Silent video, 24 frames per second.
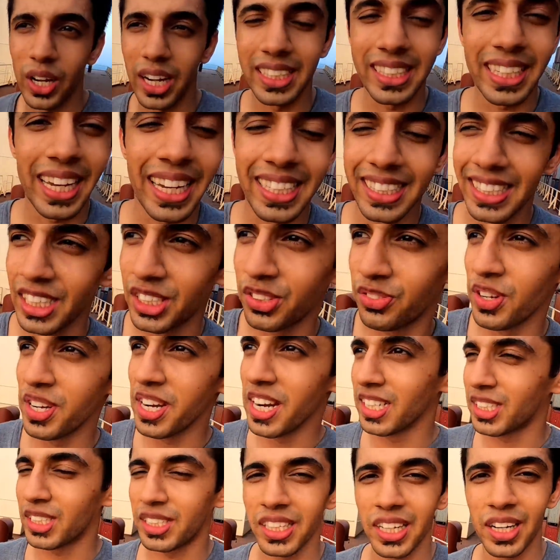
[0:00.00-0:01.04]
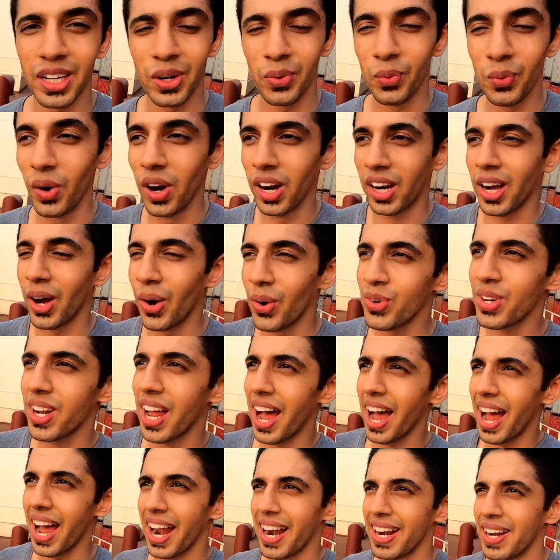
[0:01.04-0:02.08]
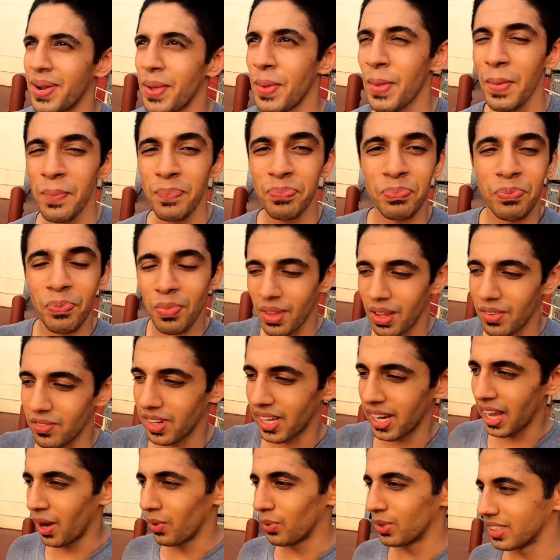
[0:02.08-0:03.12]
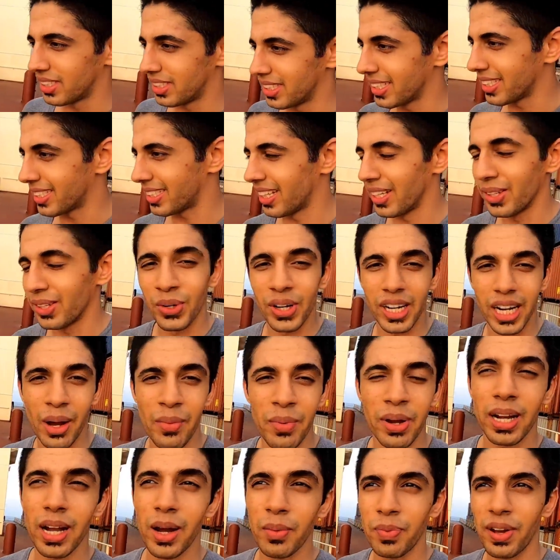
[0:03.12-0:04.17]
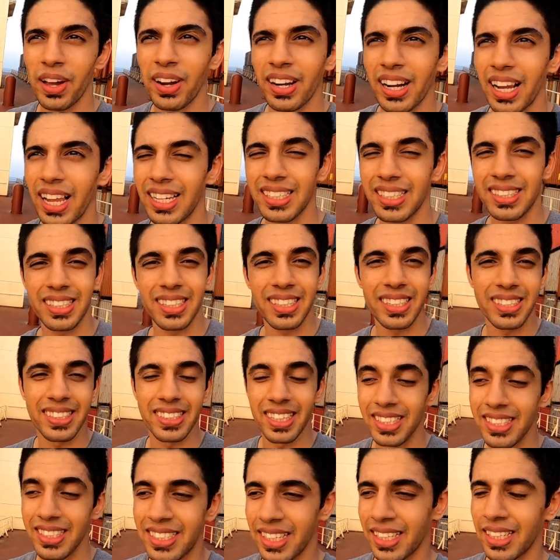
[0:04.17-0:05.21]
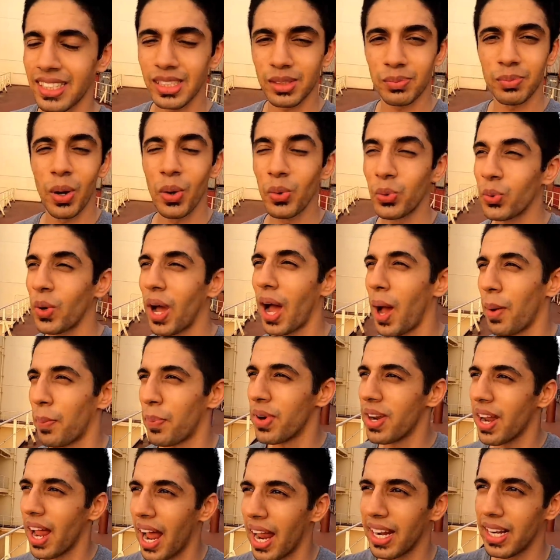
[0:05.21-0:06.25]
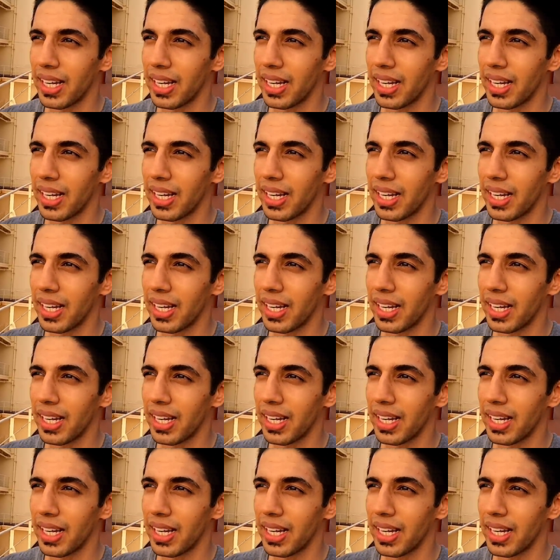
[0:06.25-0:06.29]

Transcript: Guys, I just finished the workout, and when I was just coming up, I realized the sunset is about to happen,